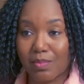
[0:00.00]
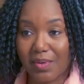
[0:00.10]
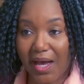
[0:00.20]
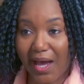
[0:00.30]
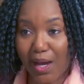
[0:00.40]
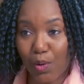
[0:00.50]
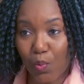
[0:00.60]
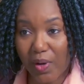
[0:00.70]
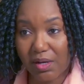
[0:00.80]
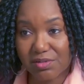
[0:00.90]
How
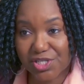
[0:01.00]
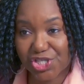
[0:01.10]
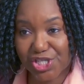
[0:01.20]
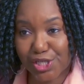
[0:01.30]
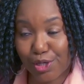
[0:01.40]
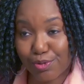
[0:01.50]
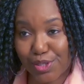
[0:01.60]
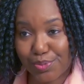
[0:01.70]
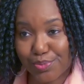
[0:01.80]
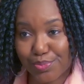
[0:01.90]
well does she know
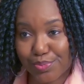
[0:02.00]
you?